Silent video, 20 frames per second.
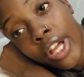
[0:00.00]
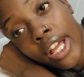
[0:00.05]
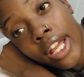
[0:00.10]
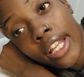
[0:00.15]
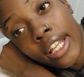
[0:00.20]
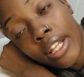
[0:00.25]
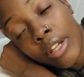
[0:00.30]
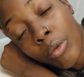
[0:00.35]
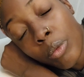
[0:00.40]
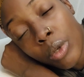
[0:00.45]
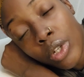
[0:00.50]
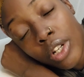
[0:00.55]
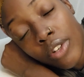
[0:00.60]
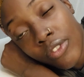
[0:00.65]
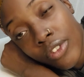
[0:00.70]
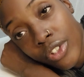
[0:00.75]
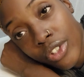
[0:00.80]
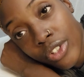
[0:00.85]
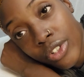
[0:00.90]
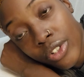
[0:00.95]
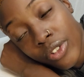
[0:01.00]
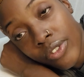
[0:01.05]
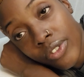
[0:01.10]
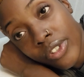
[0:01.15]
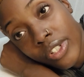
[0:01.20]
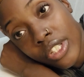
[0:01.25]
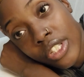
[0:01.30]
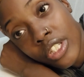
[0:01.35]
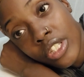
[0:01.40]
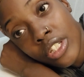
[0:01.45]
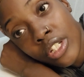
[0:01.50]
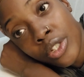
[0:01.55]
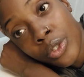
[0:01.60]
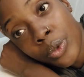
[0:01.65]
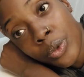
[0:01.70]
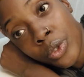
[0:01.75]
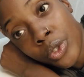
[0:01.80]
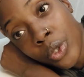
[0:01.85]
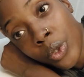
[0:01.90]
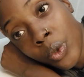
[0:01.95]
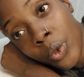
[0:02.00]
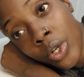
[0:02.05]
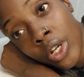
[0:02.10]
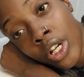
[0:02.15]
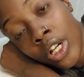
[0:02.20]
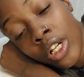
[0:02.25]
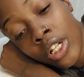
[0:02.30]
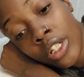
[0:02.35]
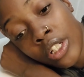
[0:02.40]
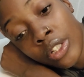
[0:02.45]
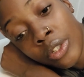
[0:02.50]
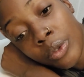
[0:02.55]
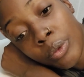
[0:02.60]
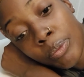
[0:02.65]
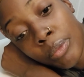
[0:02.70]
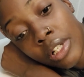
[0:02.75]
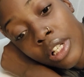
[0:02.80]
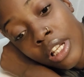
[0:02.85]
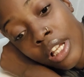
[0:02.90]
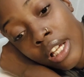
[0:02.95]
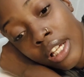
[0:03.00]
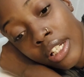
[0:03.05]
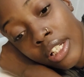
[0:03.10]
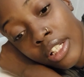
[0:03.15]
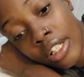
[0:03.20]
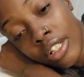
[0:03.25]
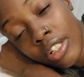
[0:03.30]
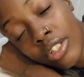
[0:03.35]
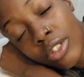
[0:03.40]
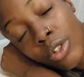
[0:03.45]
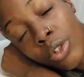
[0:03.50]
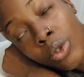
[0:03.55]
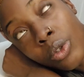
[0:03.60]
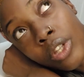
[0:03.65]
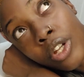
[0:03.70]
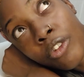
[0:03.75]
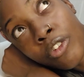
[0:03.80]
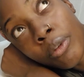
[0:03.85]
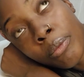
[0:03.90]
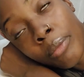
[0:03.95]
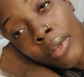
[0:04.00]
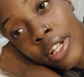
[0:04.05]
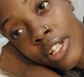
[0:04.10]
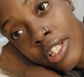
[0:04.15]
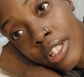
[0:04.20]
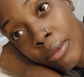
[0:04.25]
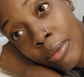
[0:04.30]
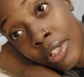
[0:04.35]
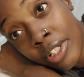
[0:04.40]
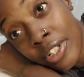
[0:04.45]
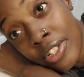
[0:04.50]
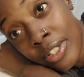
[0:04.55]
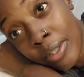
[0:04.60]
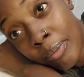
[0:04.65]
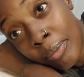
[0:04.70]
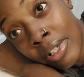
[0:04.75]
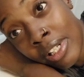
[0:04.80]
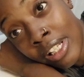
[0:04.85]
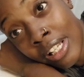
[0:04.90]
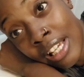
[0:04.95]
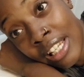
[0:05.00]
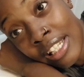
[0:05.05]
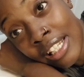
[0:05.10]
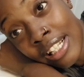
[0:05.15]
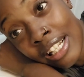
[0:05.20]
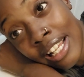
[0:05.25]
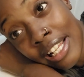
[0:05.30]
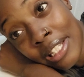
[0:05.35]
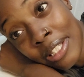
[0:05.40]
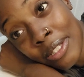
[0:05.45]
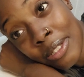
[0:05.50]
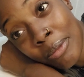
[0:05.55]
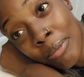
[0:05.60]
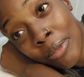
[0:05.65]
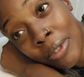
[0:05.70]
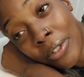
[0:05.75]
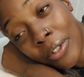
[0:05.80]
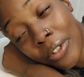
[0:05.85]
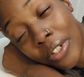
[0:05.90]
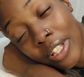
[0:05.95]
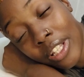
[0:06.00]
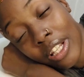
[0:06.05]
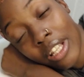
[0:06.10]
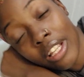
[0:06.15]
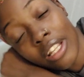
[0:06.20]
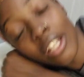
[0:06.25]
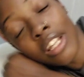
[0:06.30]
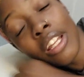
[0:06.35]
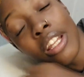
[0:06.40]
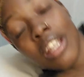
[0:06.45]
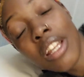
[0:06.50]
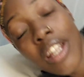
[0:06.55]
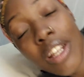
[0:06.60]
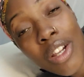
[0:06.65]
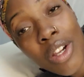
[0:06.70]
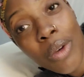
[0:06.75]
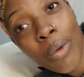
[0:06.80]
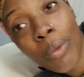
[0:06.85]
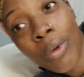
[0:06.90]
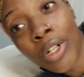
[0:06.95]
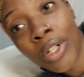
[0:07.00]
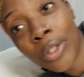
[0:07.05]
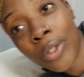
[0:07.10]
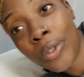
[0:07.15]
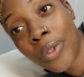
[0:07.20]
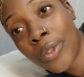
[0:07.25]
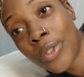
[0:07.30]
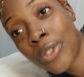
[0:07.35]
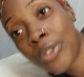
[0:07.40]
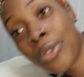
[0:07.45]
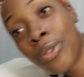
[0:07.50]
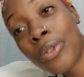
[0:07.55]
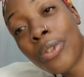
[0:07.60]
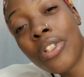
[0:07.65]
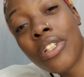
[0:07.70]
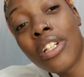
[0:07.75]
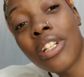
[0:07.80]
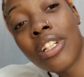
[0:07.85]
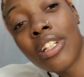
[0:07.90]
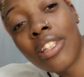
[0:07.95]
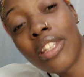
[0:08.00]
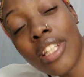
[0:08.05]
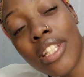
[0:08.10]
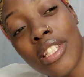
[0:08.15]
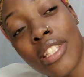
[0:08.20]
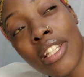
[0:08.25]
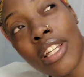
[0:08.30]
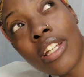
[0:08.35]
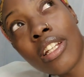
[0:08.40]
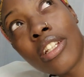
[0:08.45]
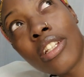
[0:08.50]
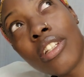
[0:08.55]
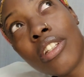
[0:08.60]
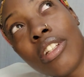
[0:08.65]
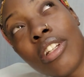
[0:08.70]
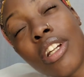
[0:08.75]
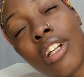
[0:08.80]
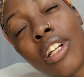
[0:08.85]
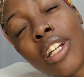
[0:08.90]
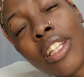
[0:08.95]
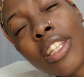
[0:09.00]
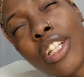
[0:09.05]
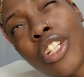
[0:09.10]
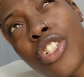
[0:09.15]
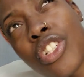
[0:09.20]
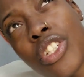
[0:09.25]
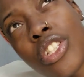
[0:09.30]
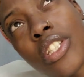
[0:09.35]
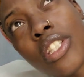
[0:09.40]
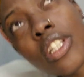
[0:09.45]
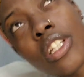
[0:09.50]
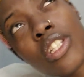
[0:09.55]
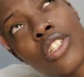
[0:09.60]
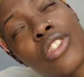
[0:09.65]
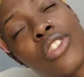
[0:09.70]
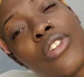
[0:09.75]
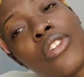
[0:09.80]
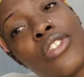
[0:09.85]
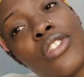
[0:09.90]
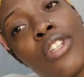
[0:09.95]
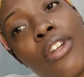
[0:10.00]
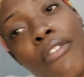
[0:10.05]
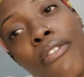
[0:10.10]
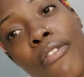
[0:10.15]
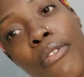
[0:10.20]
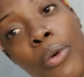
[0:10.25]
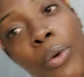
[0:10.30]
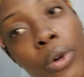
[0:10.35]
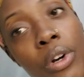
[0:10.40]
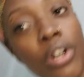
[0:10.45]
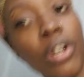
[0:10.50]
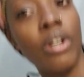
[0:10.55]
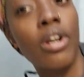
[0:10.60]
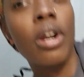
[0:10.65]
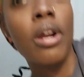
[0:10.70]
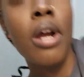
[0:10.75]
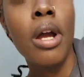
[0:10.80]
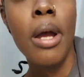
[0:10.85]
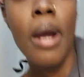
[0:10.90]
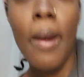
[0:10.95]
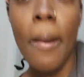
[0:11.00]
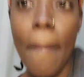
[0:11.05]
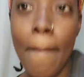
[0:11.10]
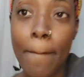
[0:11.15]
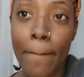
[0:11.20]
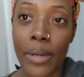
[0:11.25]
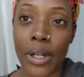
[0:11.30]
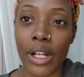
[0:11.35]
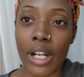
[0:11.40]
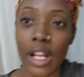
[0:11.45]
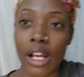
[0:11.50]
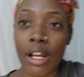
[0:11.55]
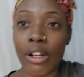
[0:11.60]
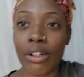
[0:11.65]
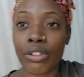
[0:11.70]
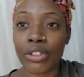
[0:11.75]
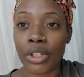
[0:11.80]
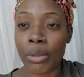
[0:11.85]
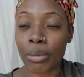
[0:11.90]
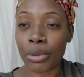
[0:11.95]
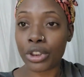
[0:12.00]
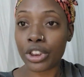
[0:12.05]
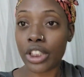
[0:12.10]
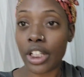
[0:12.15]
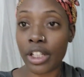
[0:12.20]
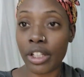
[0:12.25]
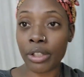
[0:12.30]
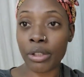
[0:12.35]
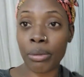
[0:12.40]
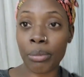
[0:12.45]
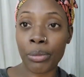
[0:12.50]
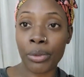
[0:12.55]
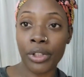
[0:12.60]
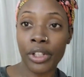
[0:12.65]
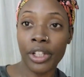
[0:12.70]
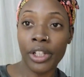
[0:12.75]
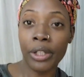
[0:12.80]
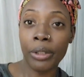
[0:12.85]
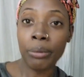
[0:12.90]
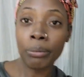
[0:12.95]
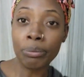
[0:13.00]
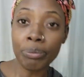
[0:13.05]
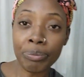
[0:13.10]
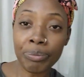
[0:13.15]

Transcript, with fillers: and get whatever service. They do yoga, they do Pilates. Oh, that reminds me, there's a Pilates class tomorrow that I want to go to. They said I think she said it starts at four, but I'll double check in the morning.